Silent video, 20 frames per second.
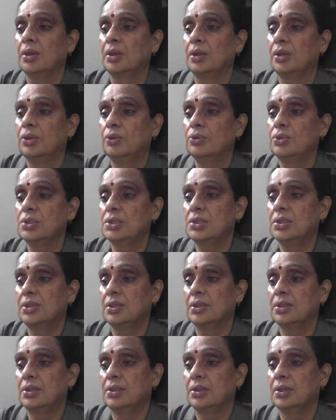Use
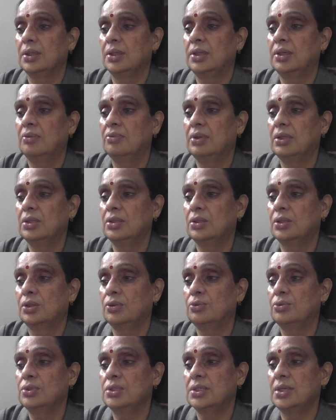the given
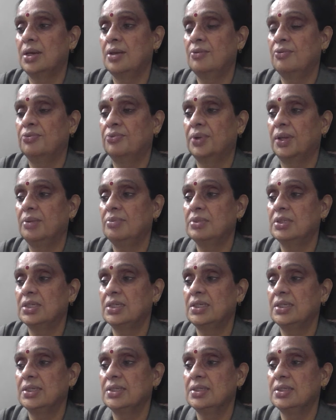clues and frame
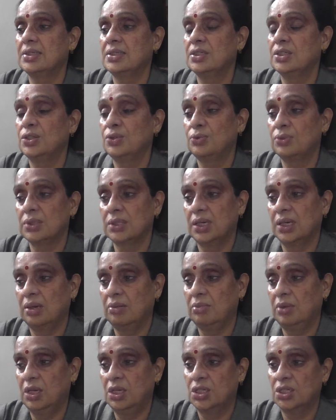sentences using
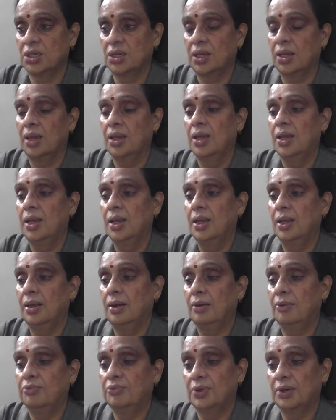imagery
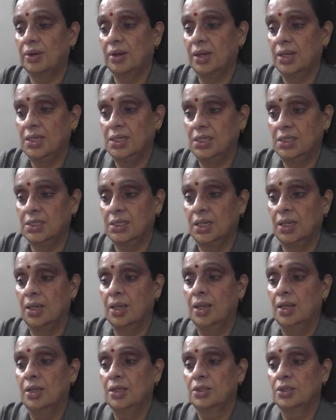for rainy day.